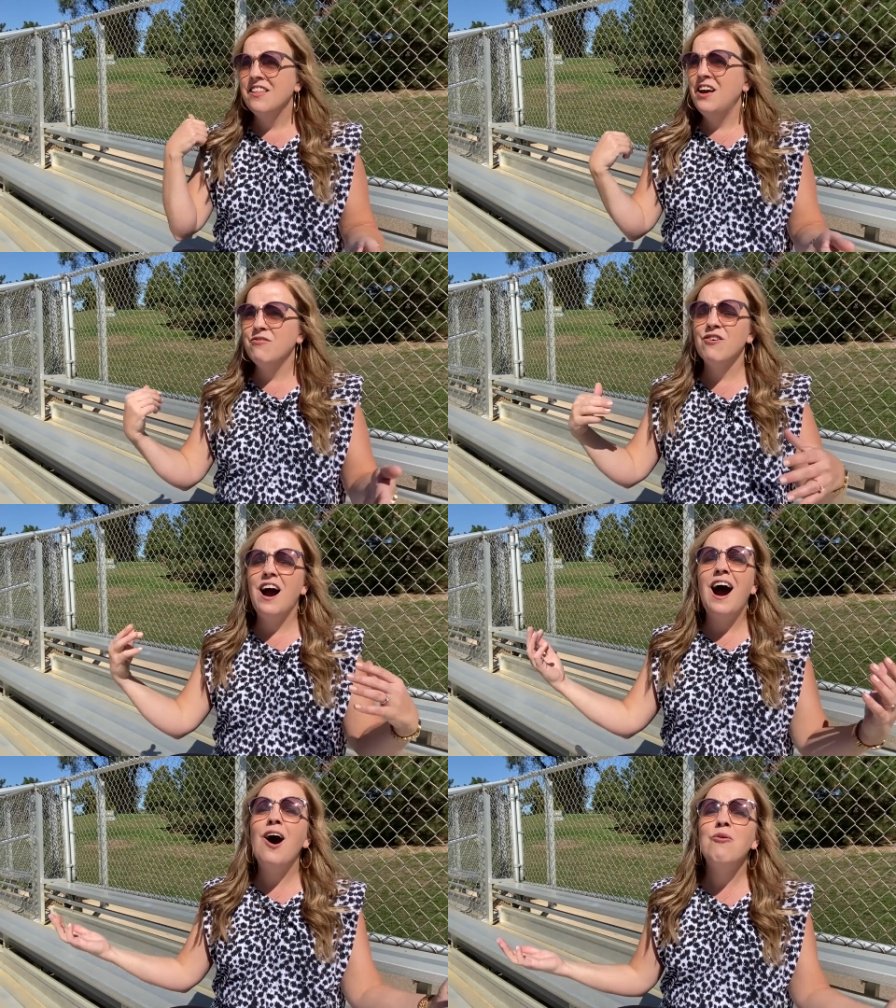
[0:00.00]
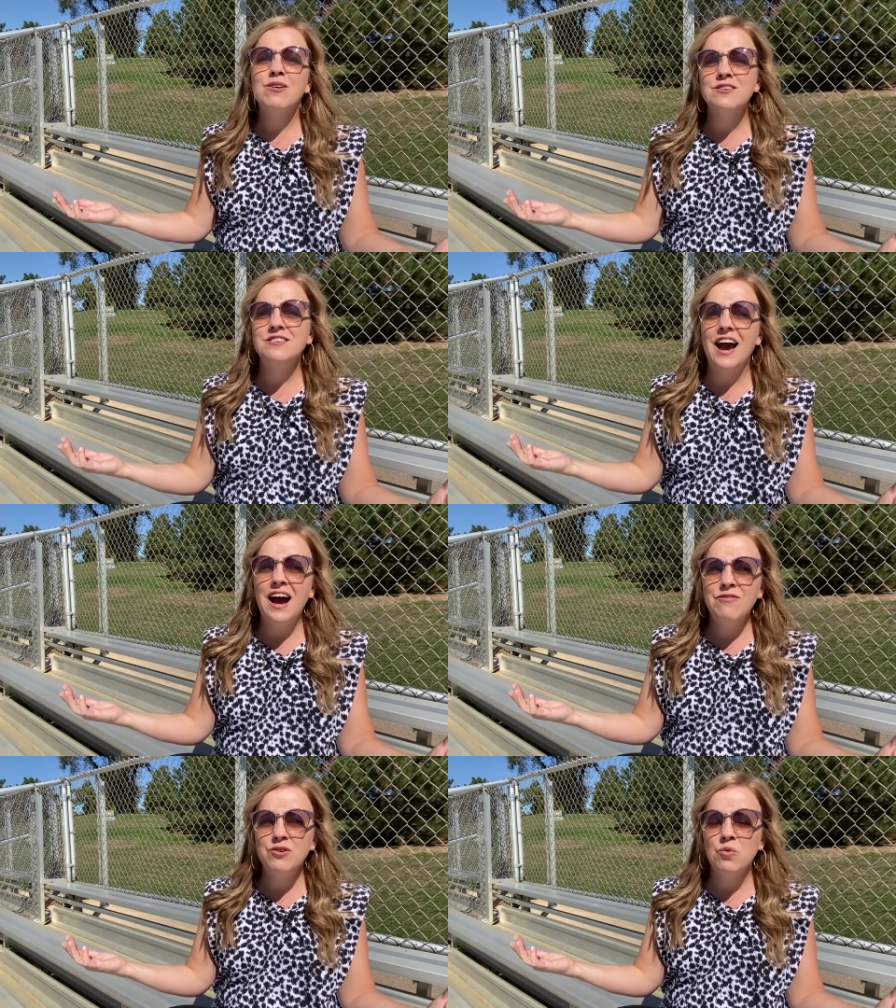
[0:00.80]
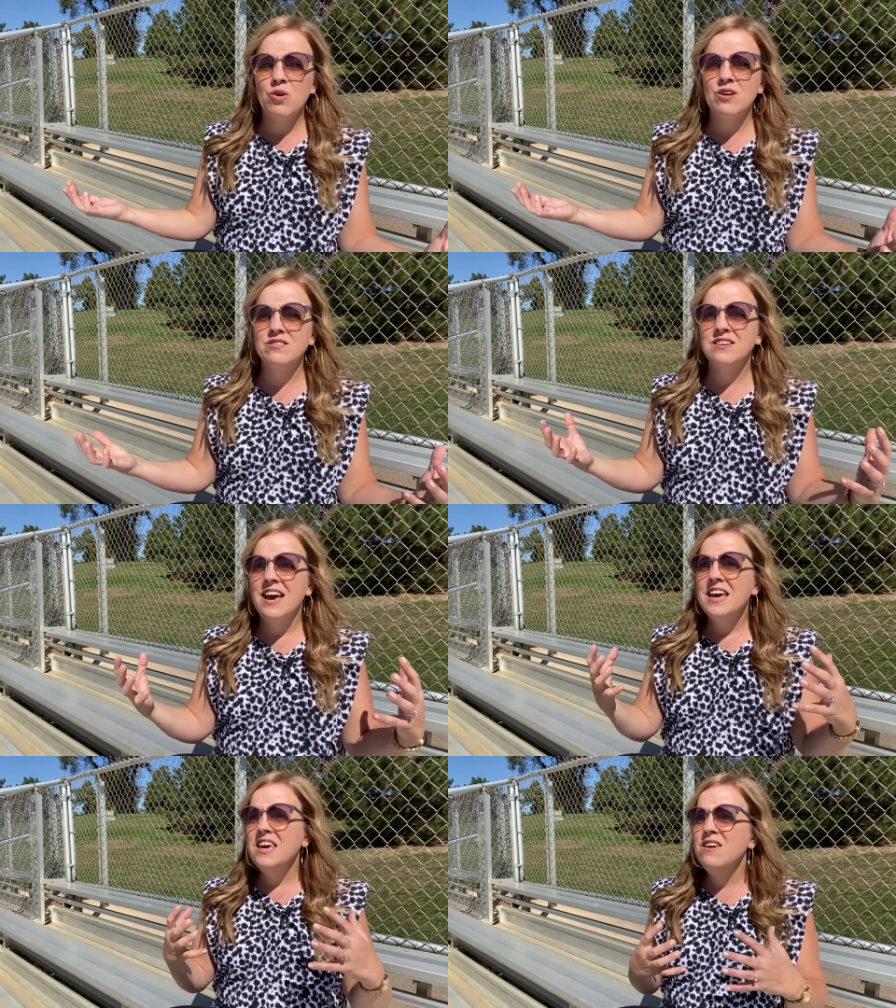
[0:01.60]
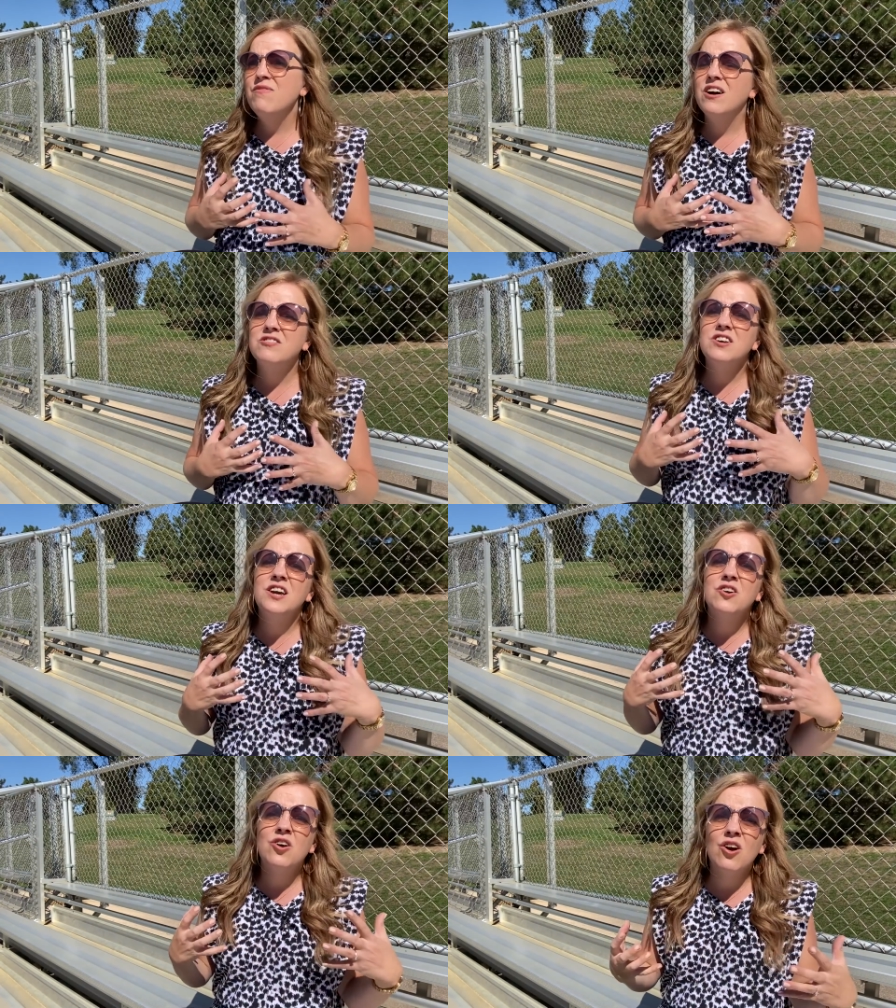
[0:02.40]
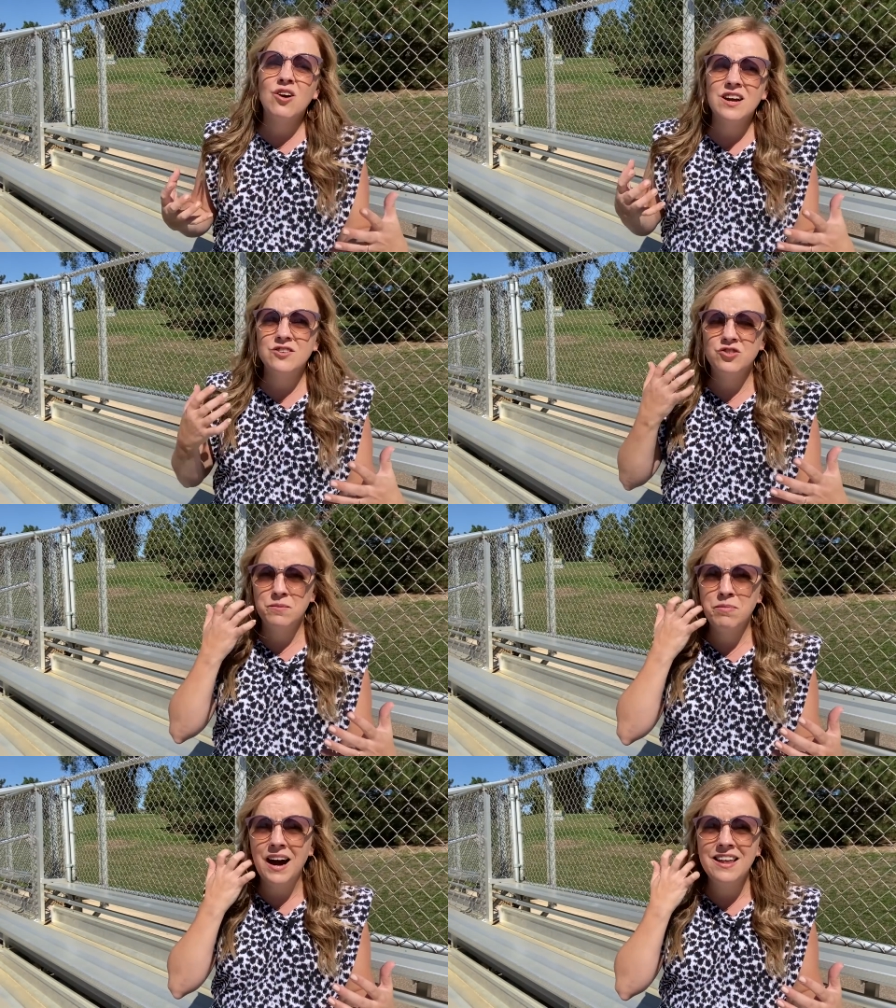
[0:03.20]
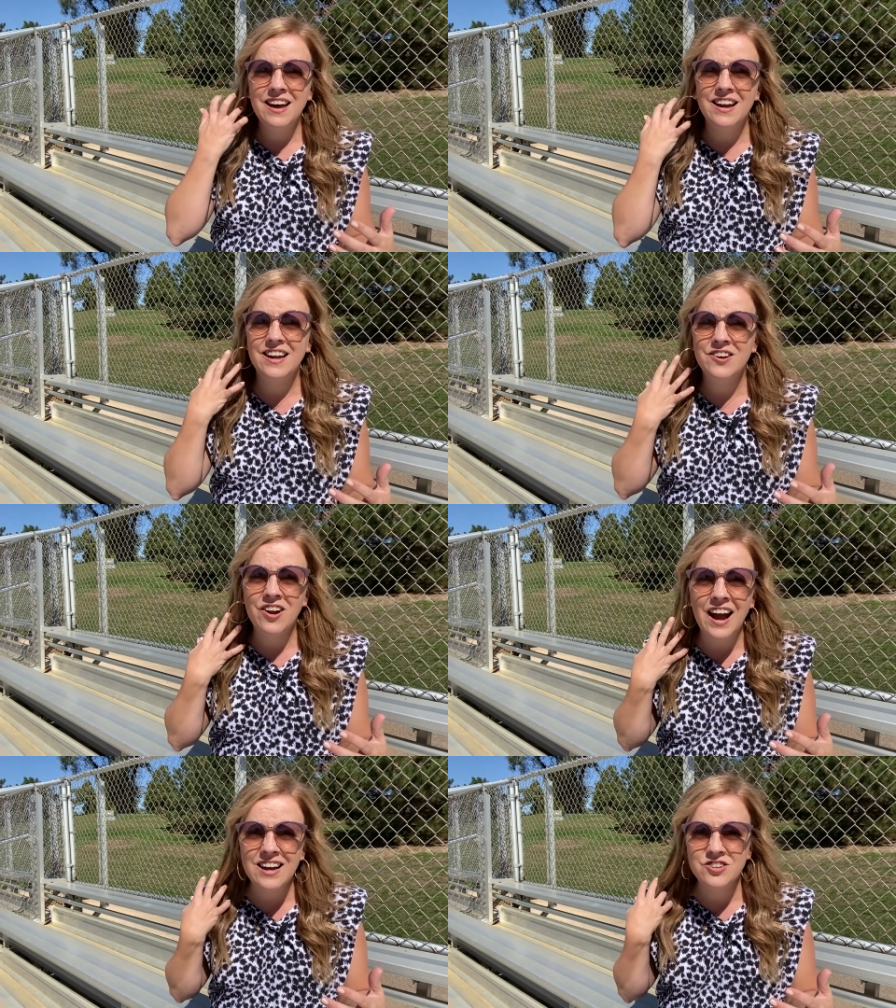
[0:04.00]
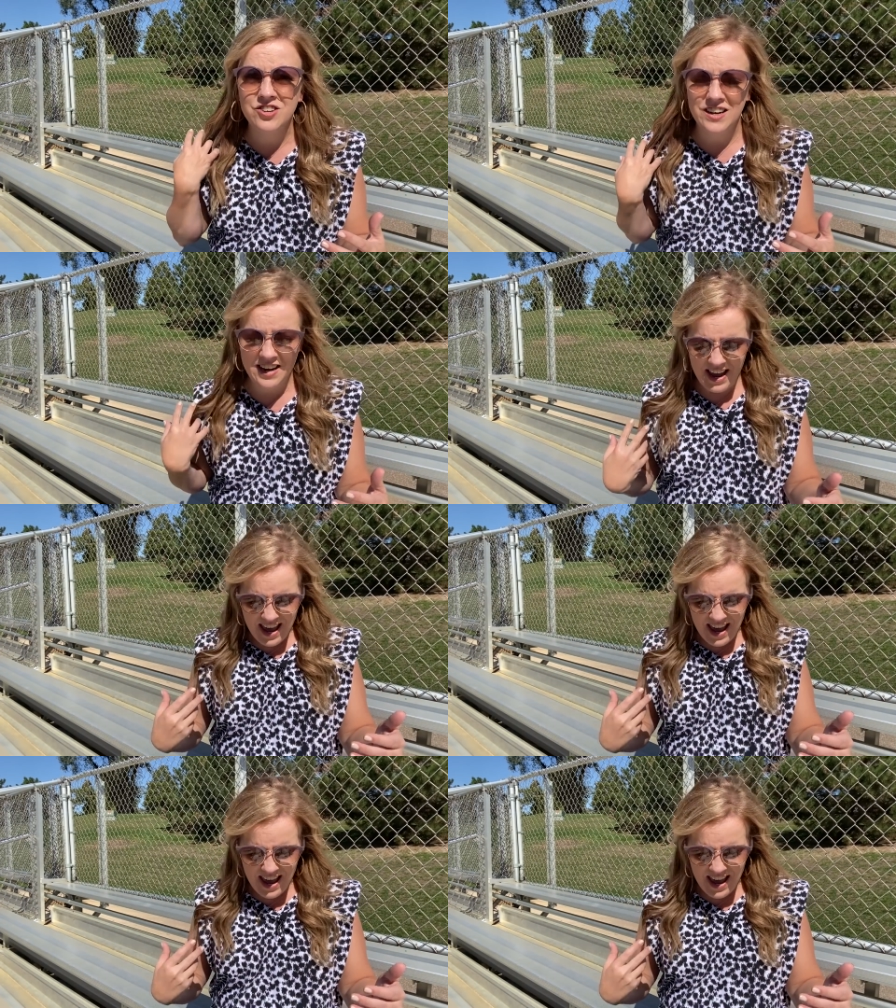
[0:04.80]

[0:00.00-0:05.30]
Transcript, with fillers: that for hours afterwards, he felt encouraged by that interaction.